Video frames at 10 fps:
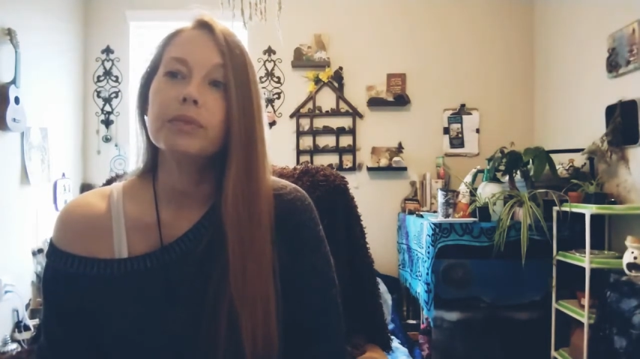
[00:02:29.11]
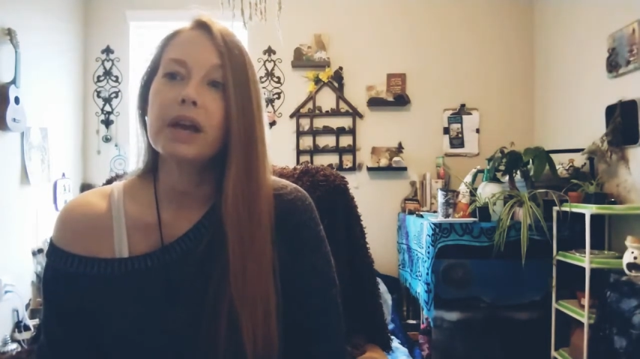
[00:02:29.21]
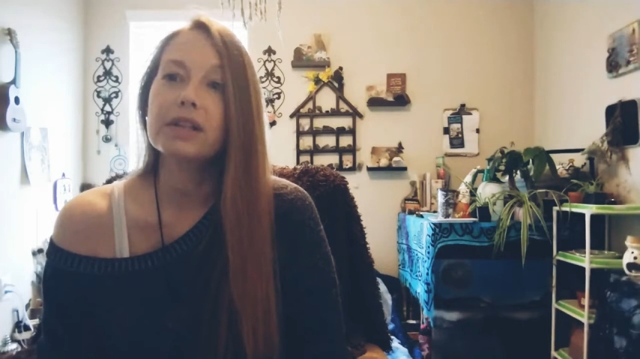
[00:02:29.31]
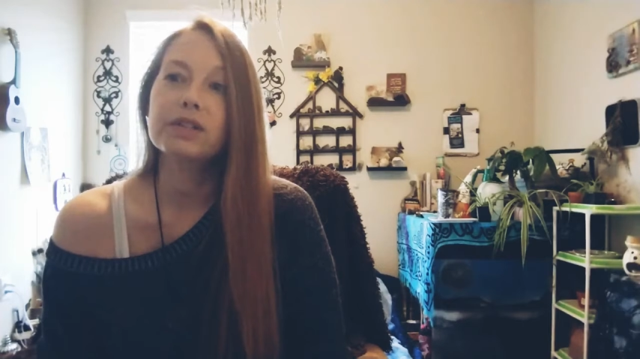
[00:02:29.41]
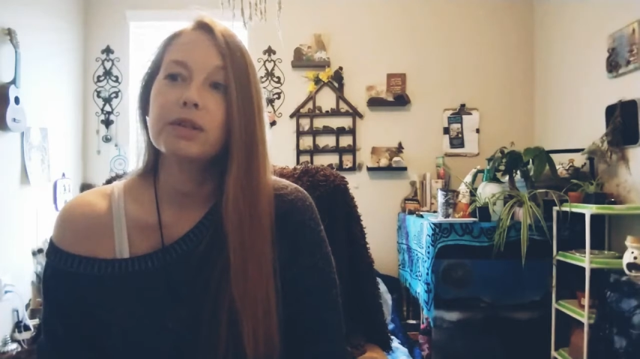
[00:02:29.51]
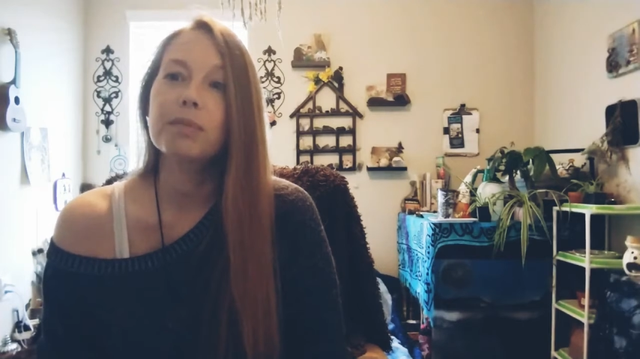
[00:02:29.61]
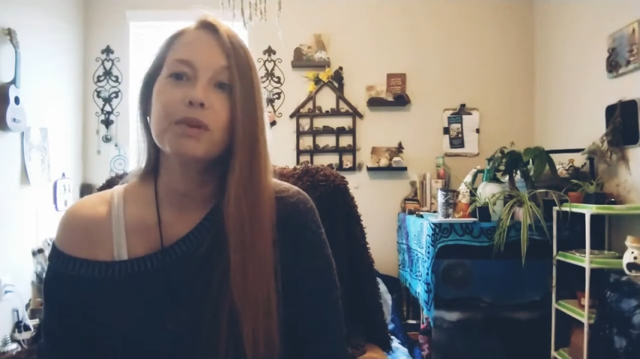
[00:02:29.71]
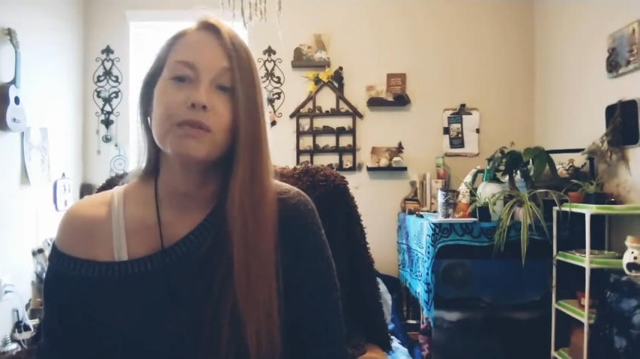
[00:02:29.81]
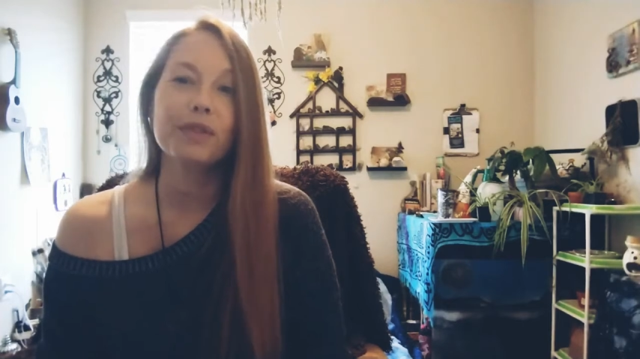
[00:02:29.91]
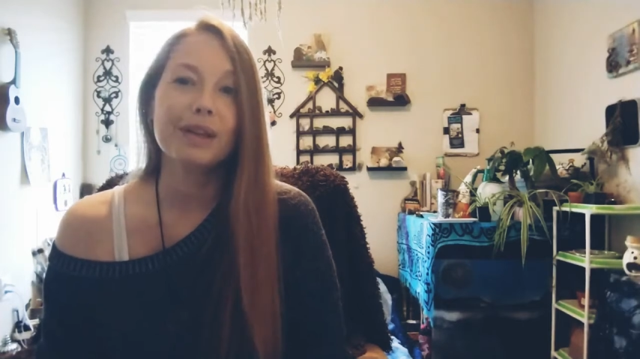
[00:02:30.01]
That's the
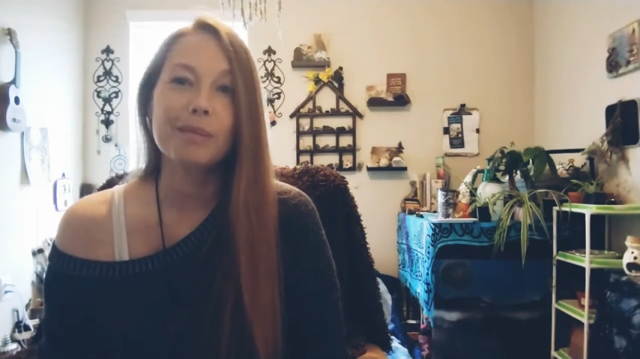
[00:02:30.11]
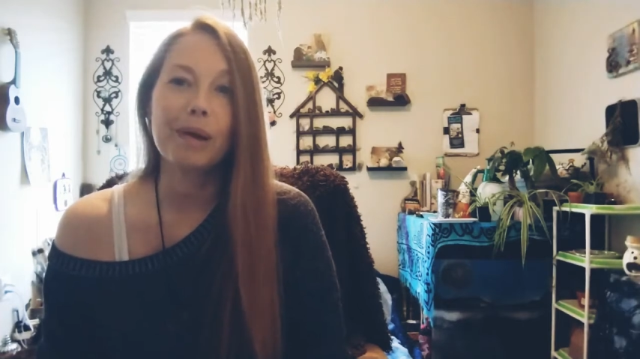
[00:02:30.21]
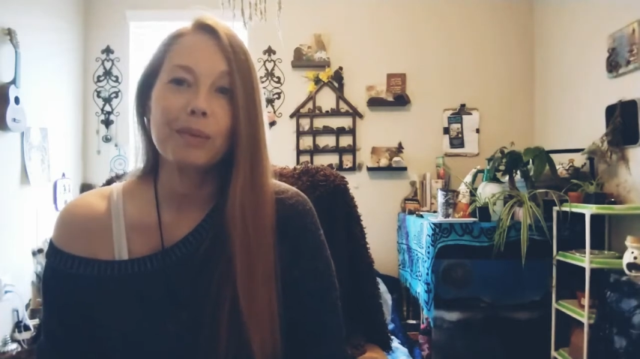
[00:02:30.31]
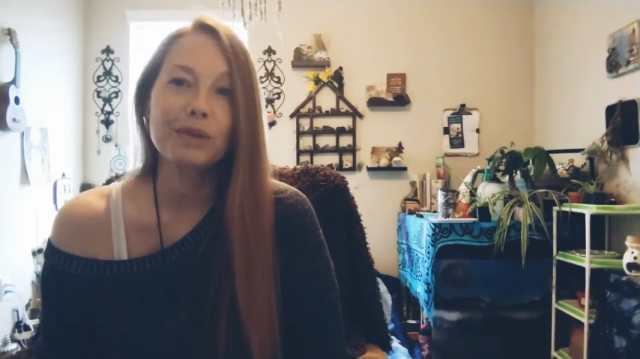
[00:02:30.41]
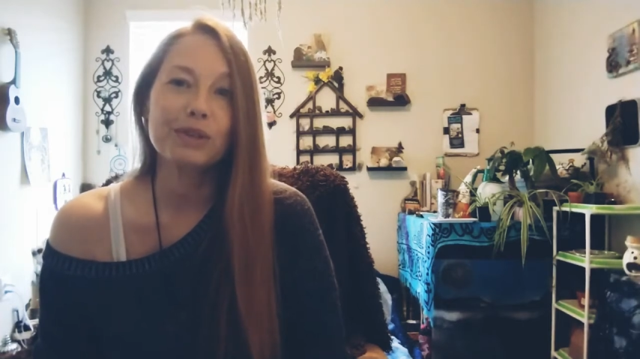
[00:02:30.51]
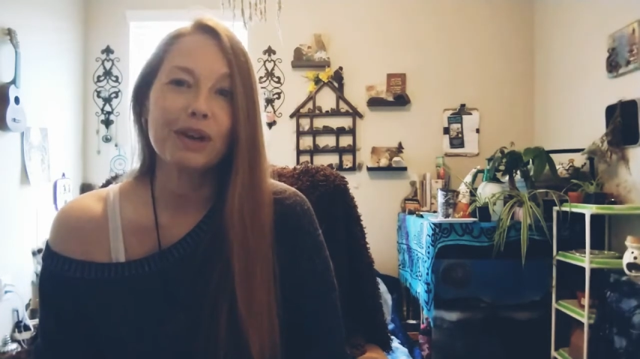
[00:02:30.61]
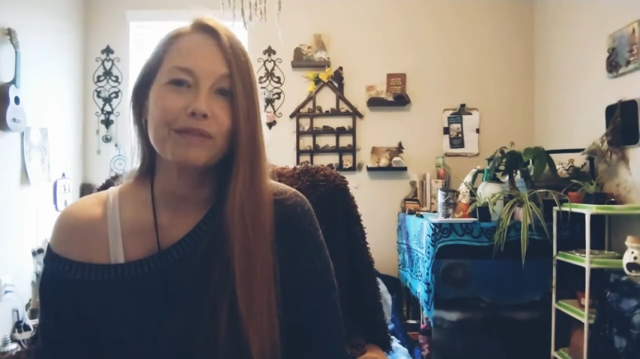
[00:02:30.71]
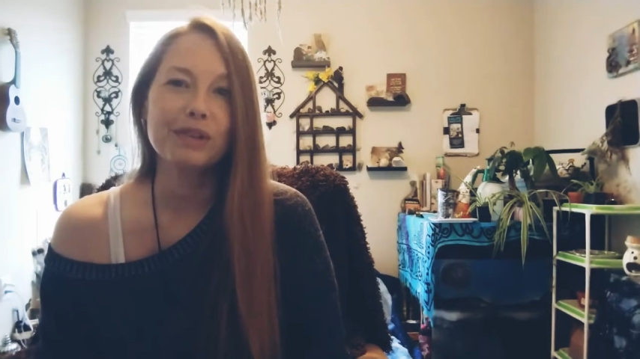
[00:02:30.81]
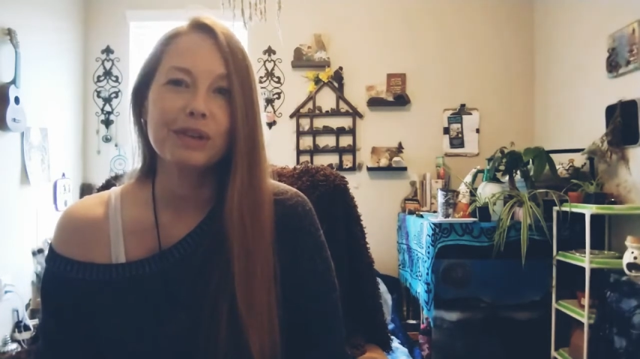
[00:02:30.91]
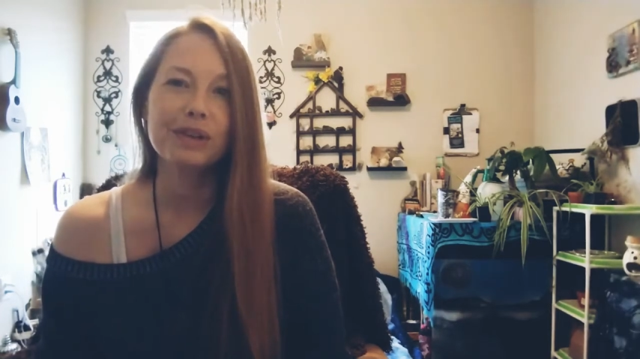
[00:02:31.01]
beautiful thing about
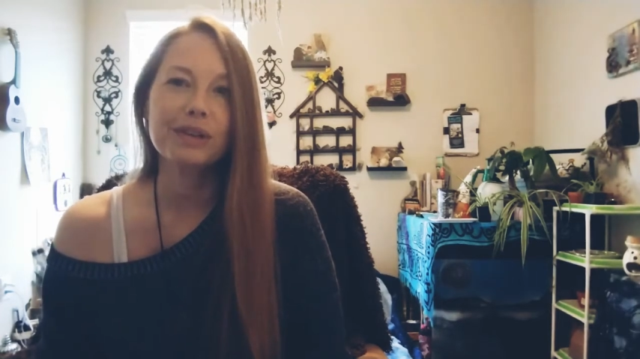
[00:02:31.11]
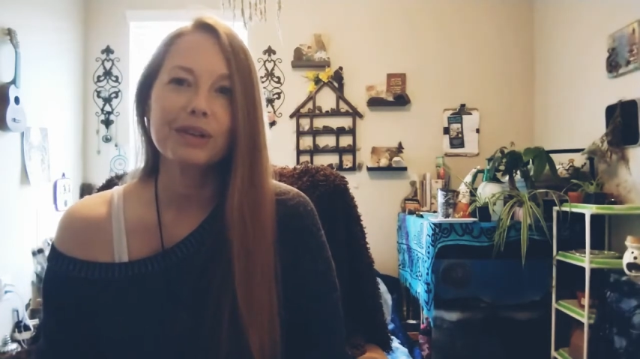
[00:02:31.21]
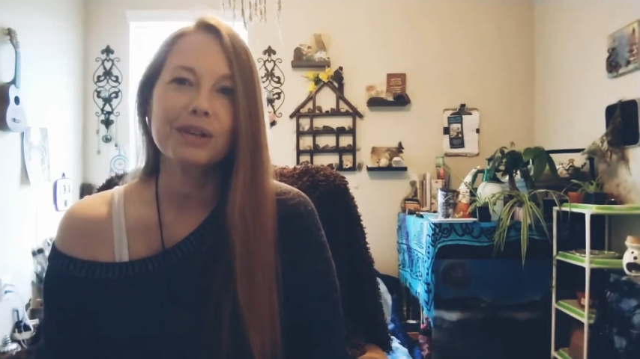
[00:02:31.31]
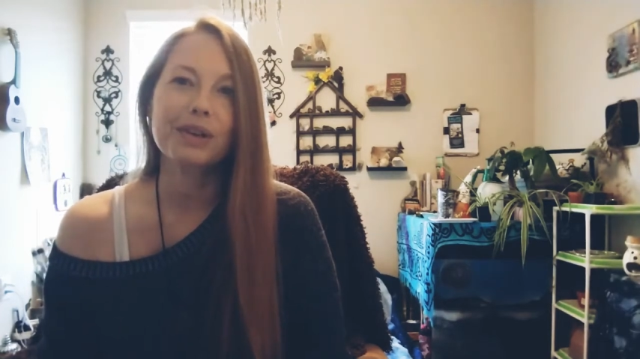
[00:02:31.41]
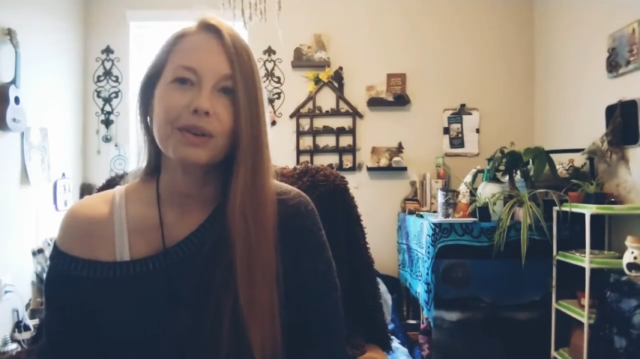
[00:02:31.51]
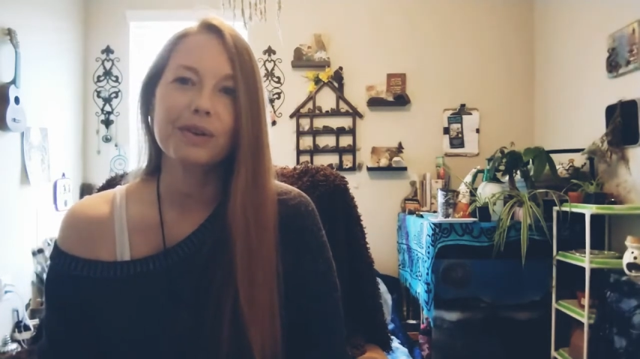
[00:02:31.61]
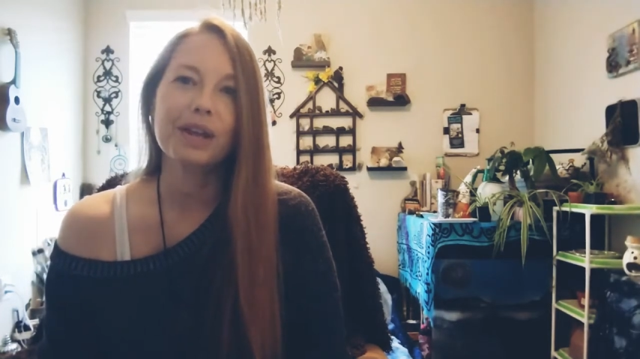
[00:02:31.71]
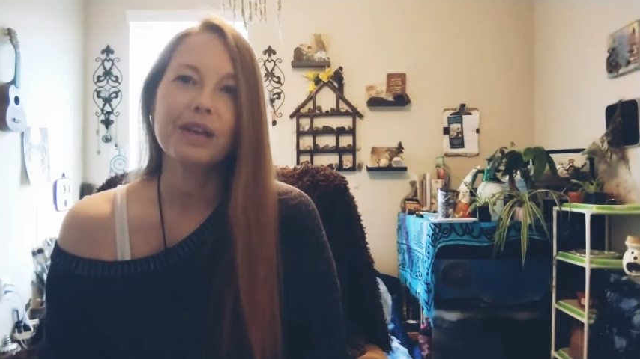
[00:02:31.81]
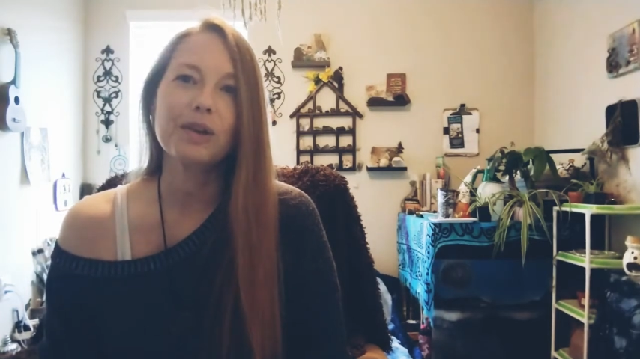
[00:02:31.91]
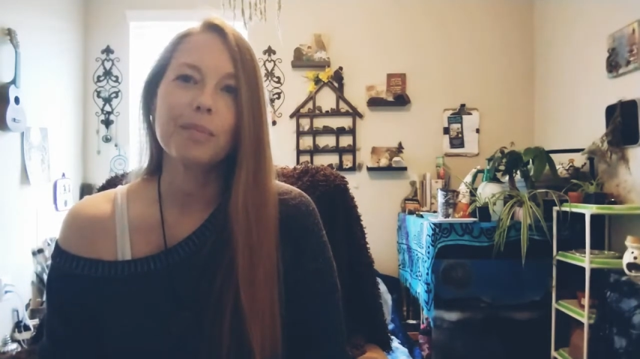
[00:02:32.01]
witchcraft. You can, you know,
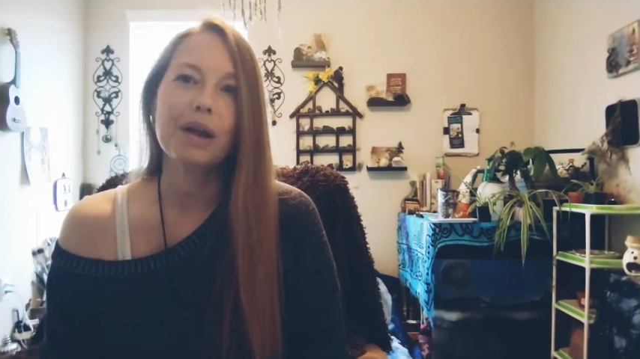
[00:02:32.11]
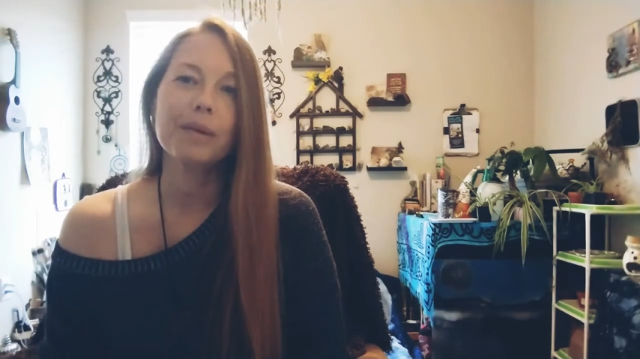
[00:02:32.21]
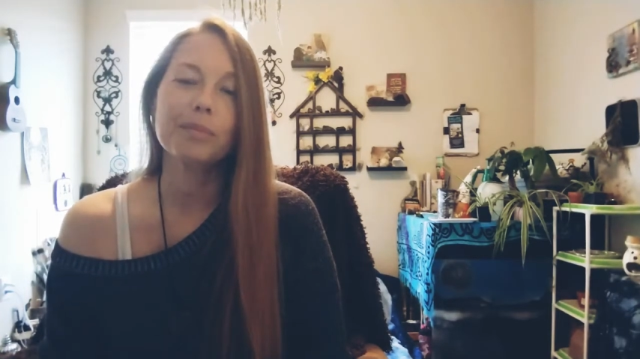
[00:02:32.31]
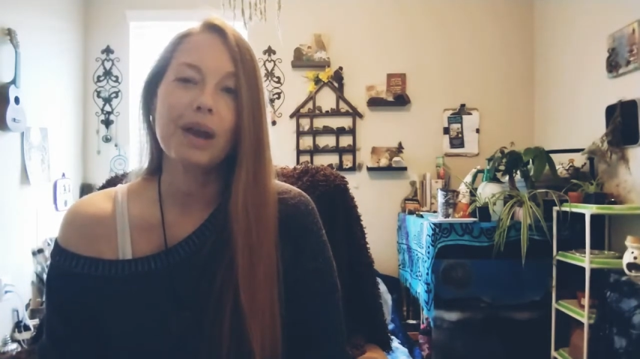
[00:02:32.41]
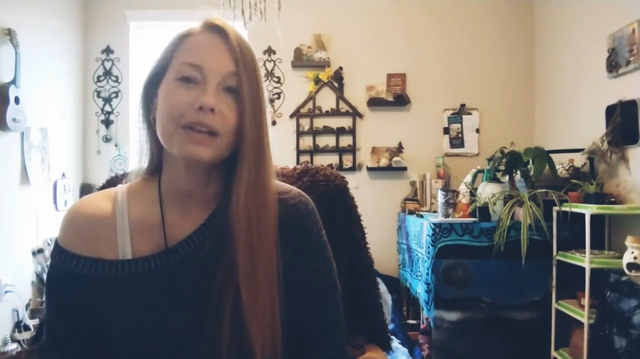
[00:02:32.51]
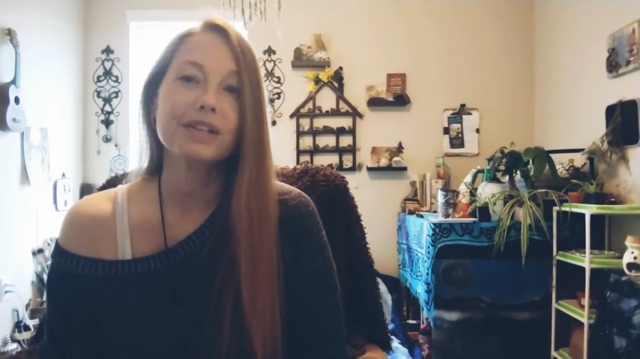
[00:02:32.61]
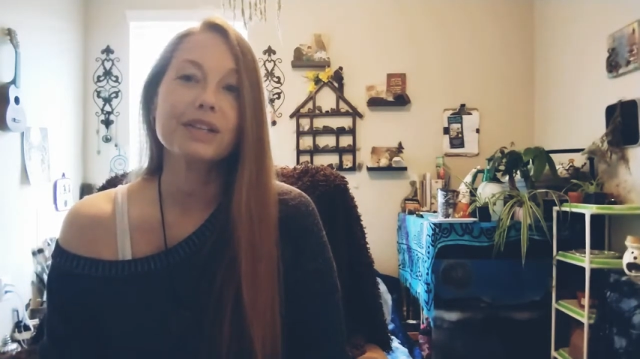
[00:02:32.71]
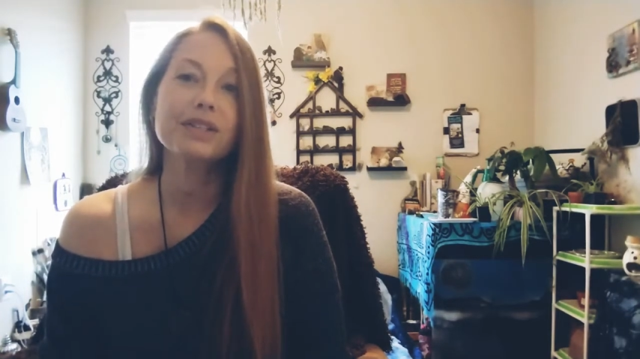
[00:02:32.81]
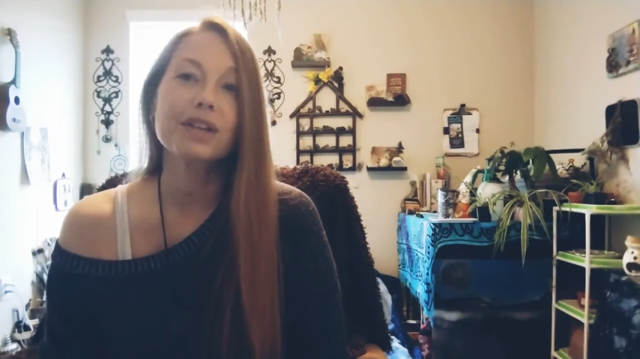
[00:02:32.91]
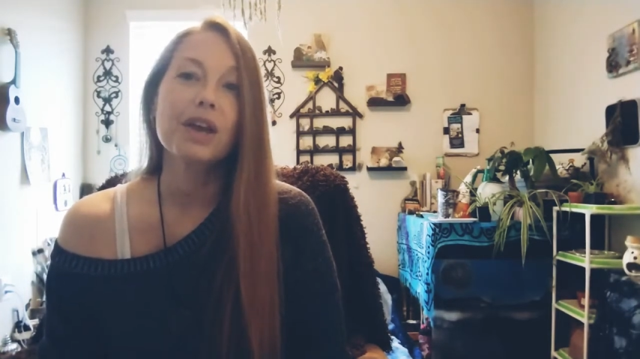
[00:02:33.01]
create your
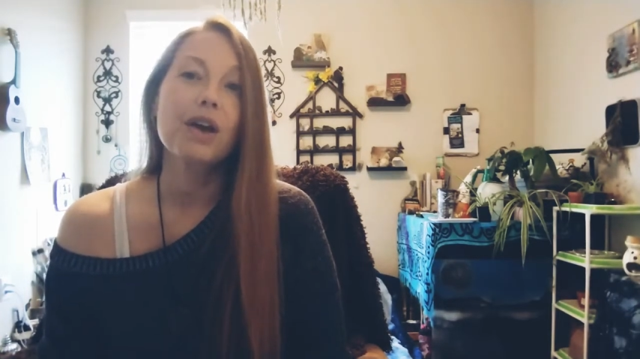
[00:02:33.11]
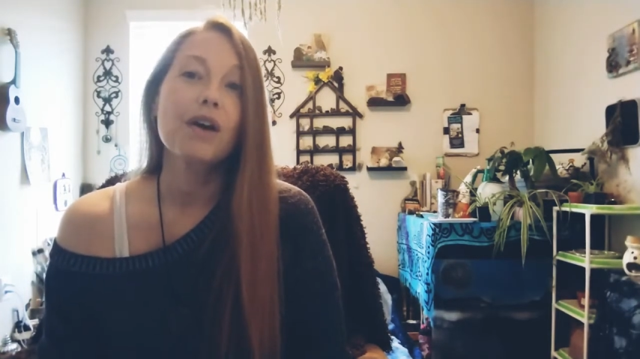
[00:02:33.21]
practice